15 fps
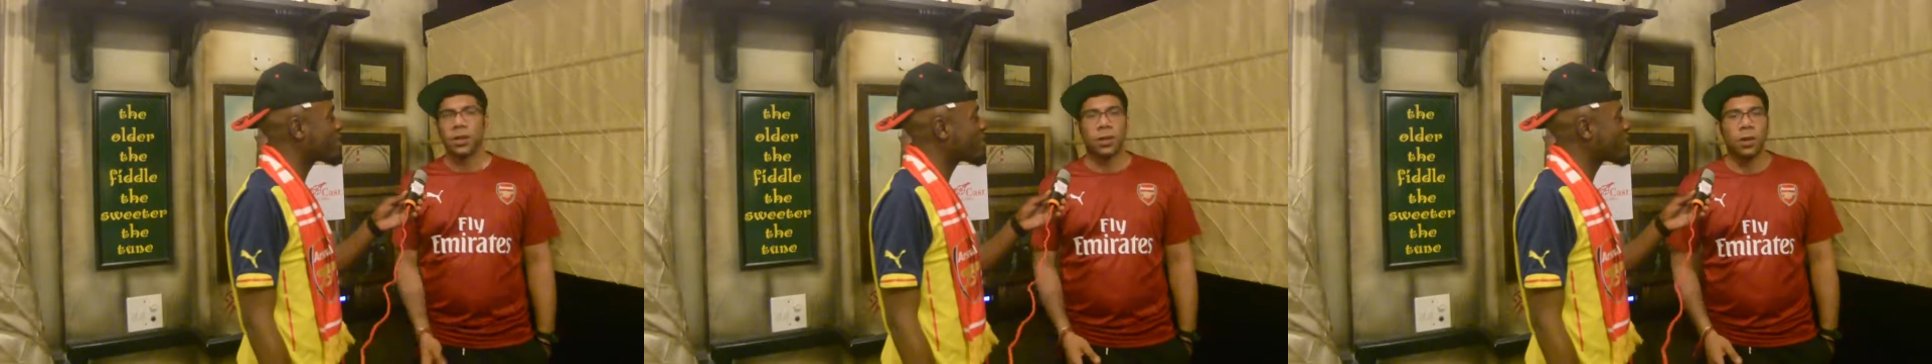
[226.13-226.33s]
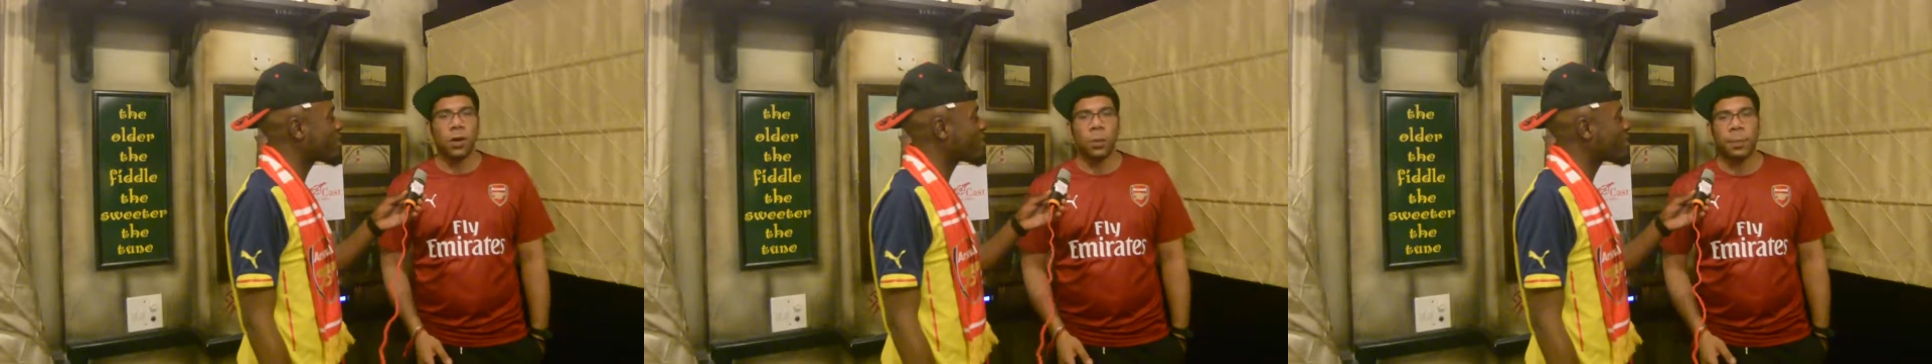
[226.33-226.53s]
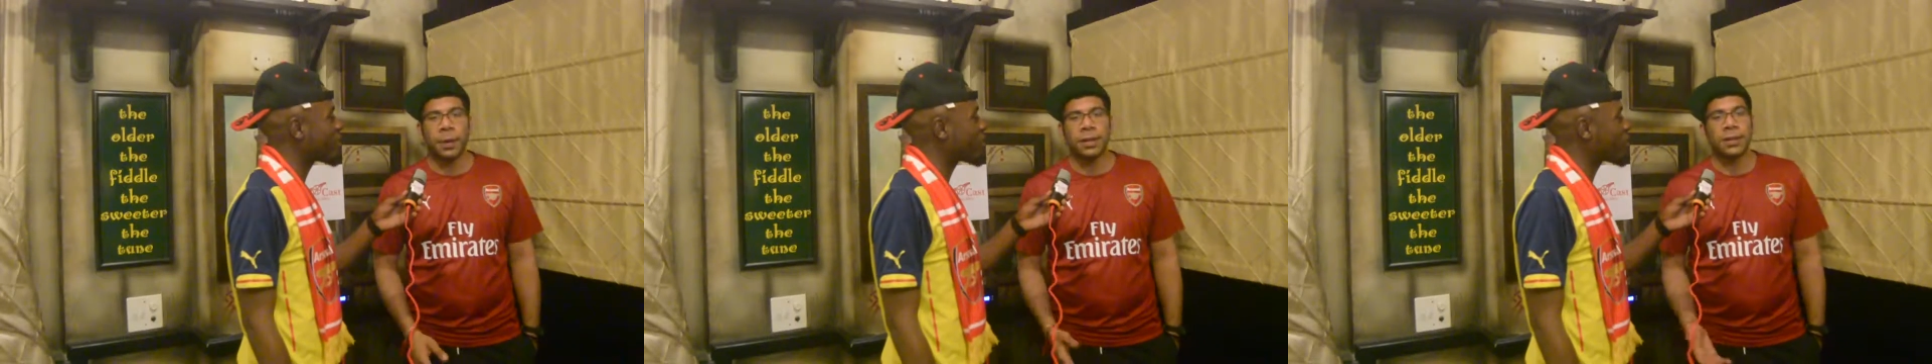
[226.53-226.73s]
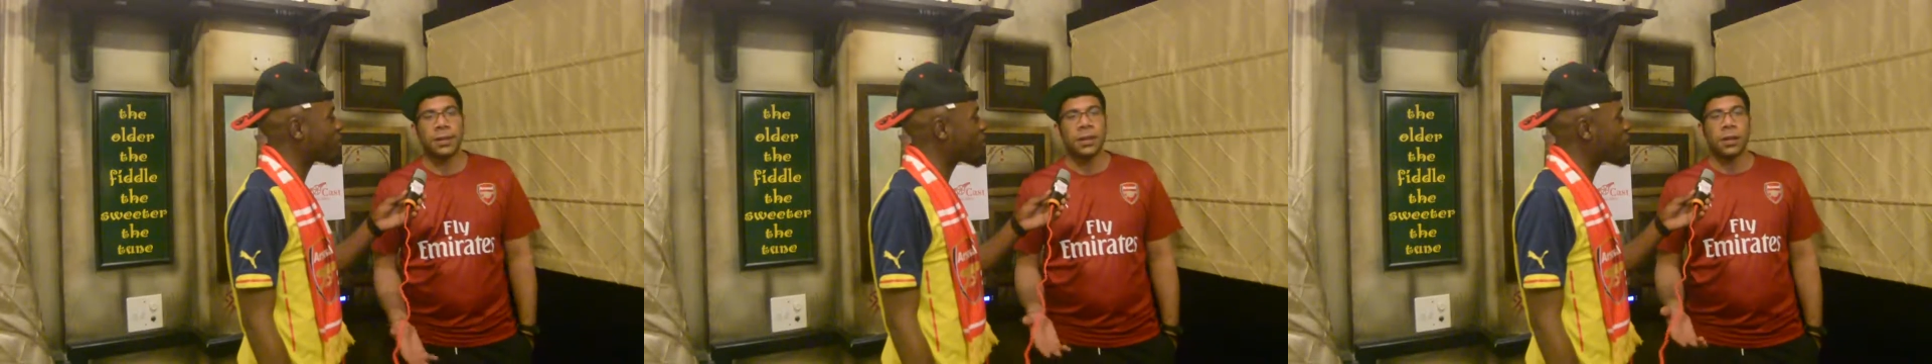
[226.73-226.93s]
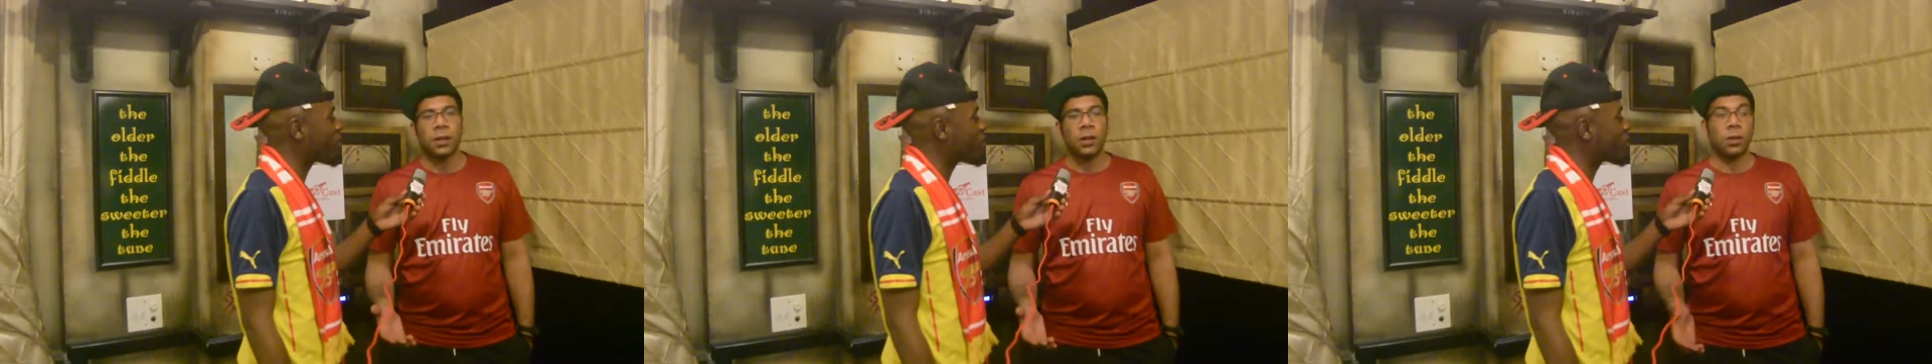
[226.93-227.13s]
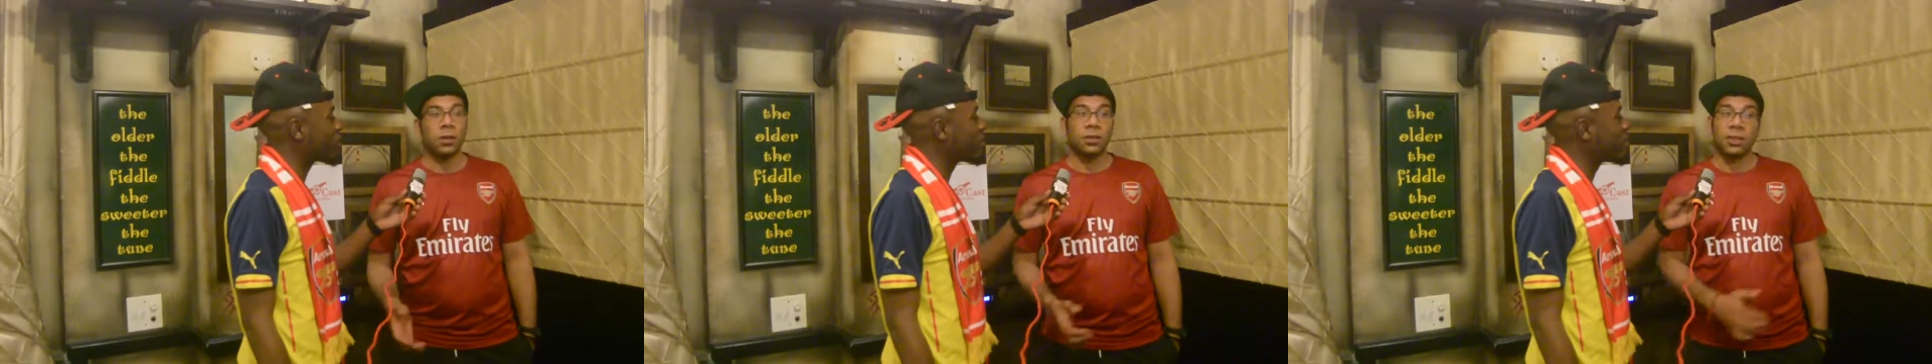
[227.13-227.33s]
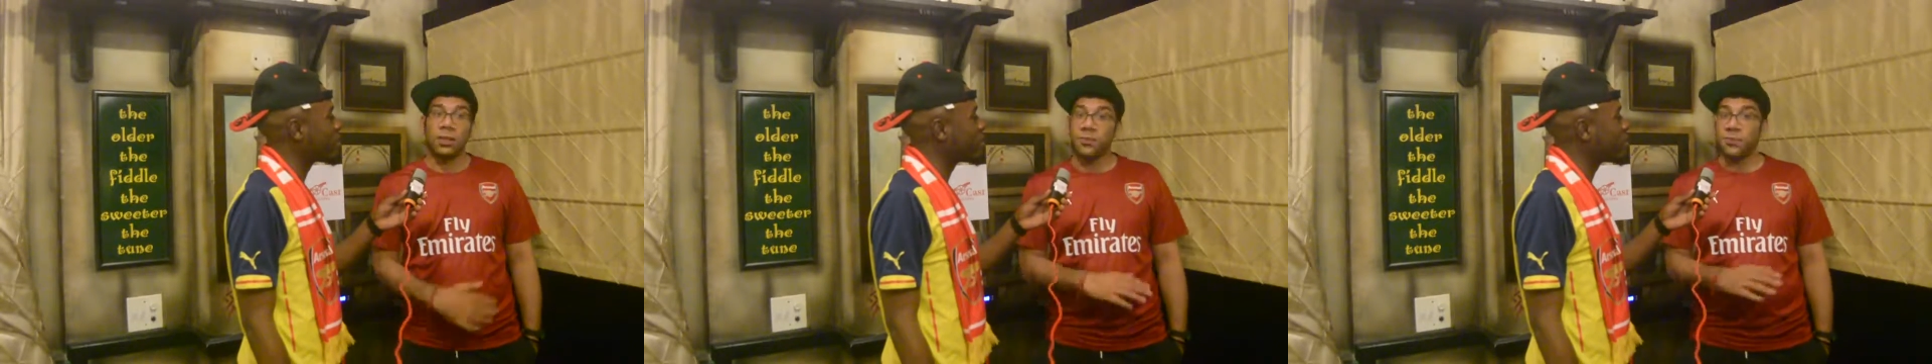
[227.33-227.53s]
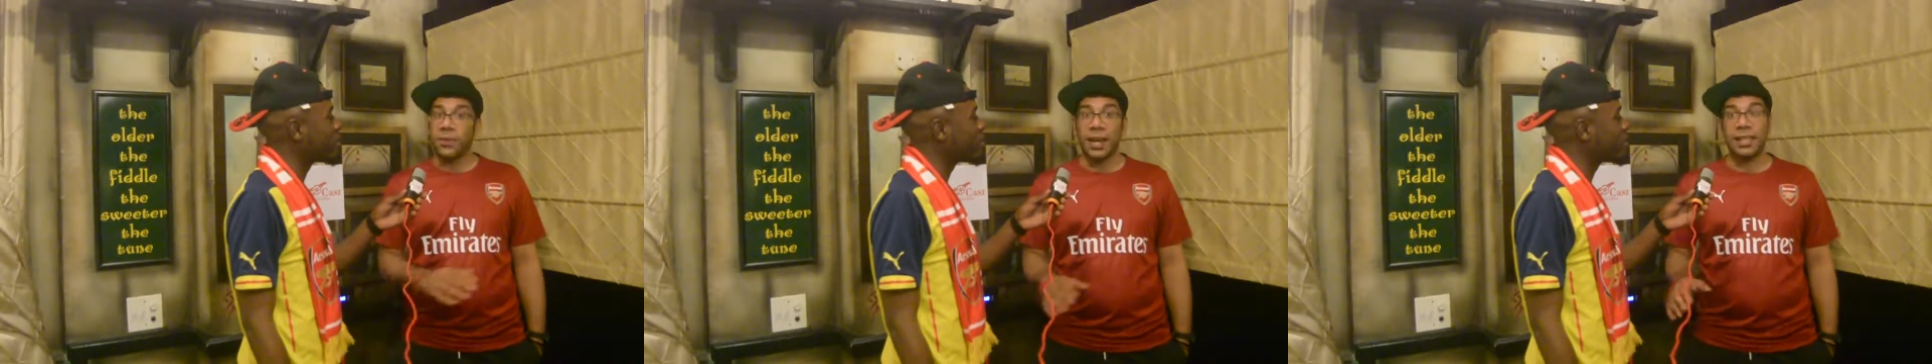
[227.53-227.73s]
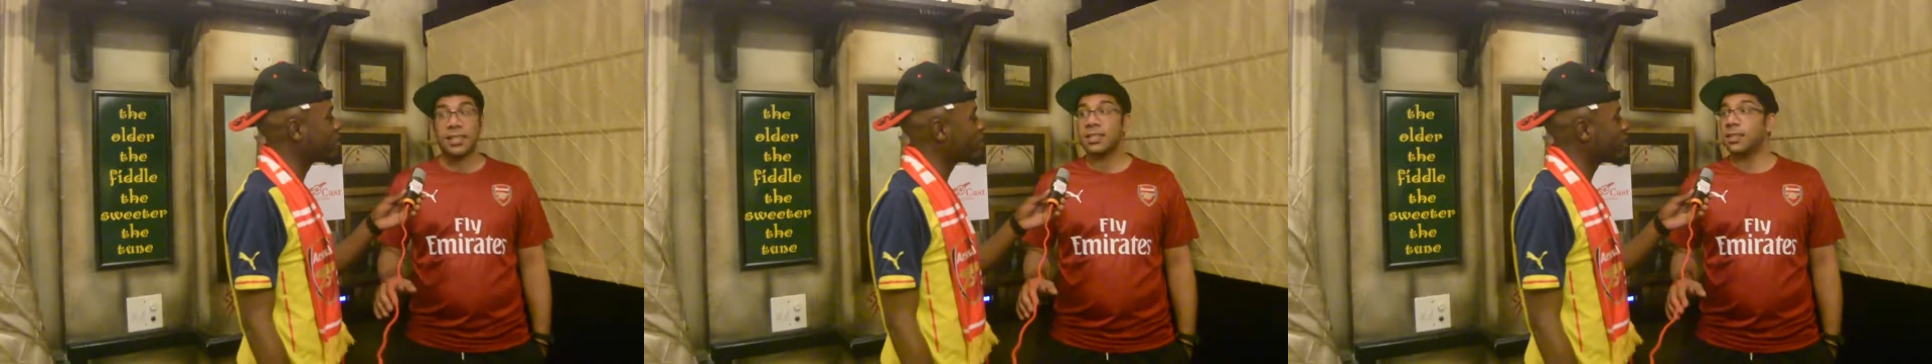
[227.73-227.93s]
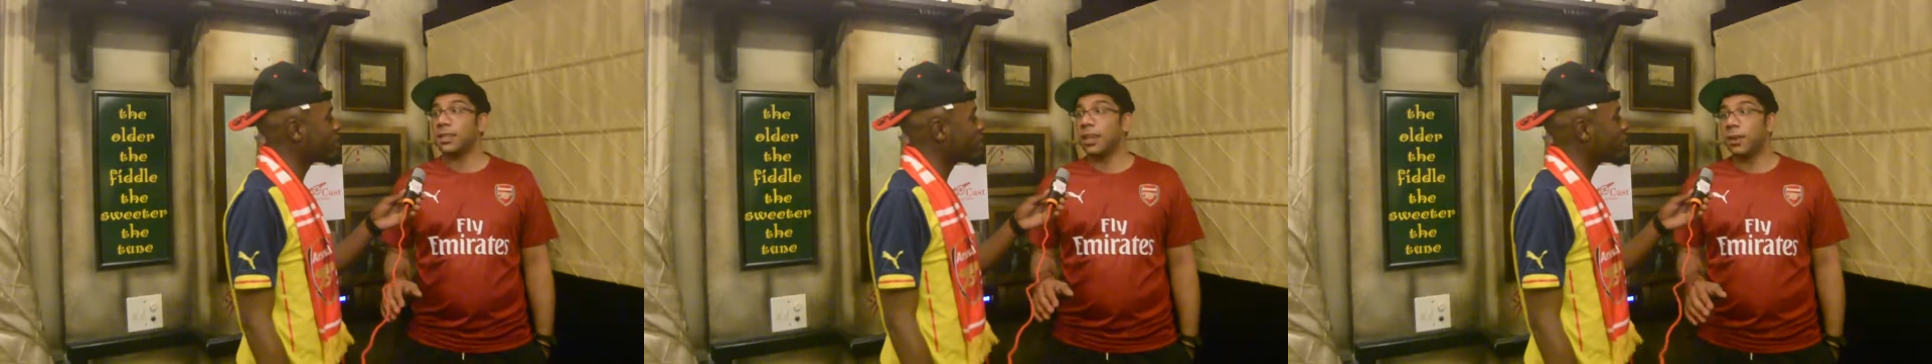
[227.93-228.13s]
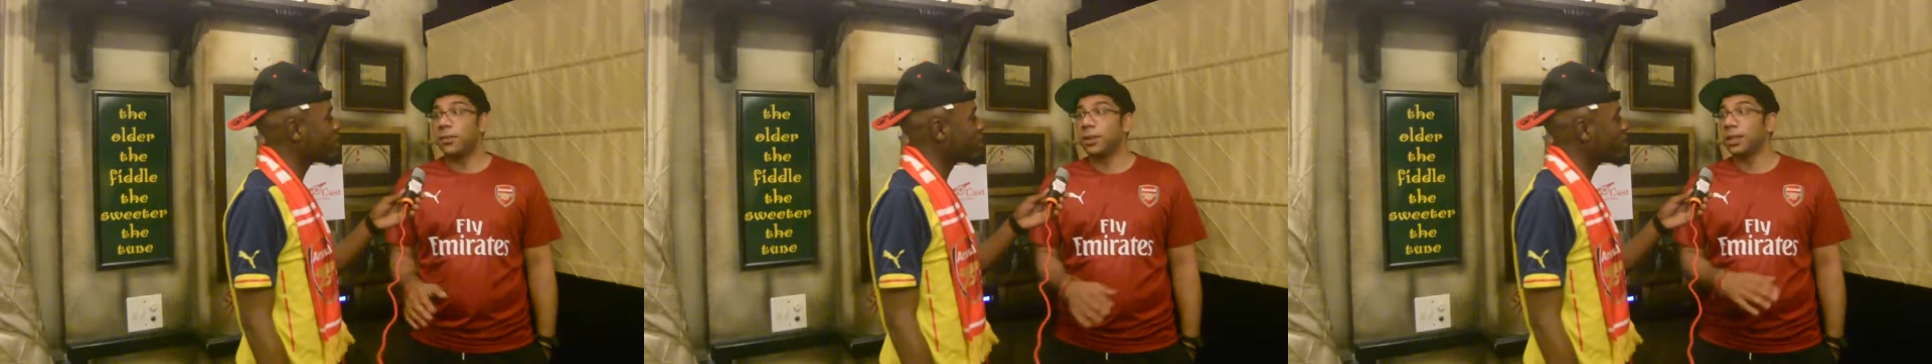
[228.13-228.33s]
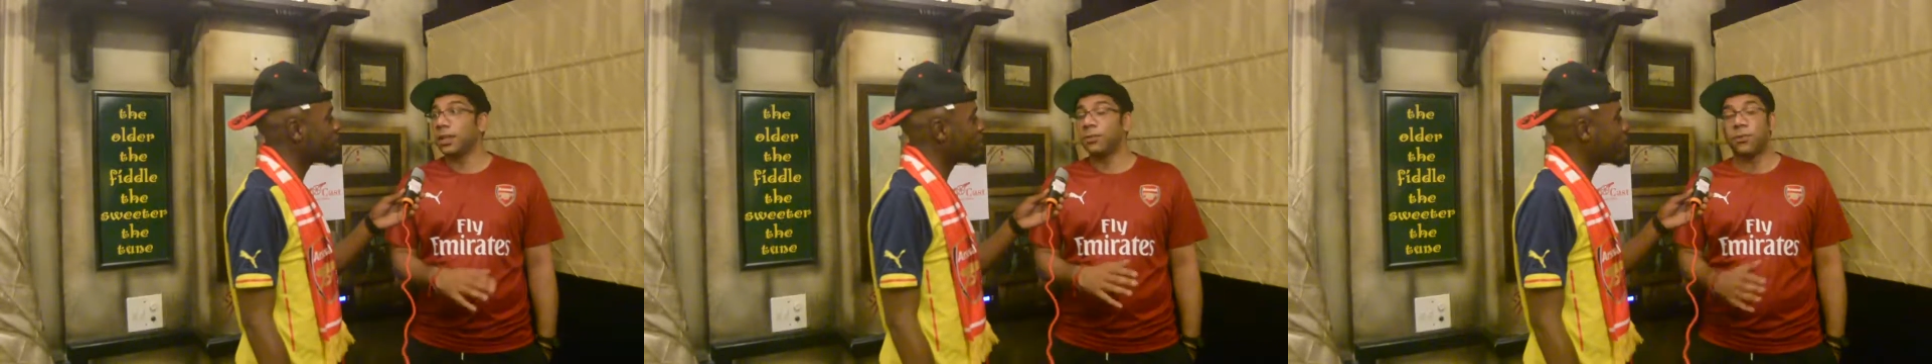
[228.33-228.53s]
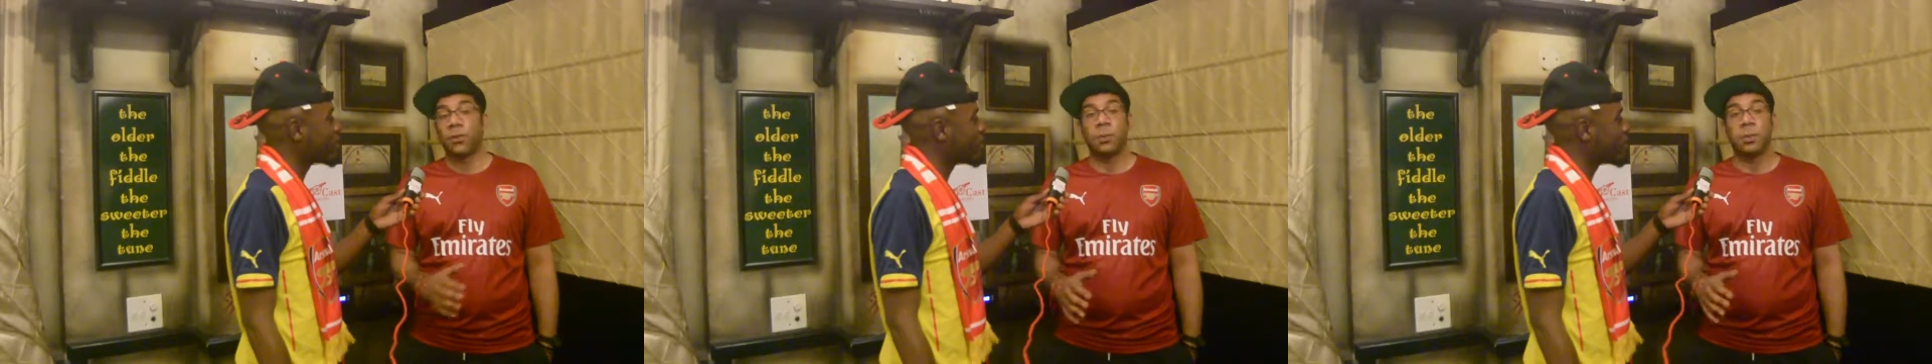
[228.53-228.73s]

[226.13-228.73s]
You know, but look, the fight, everything for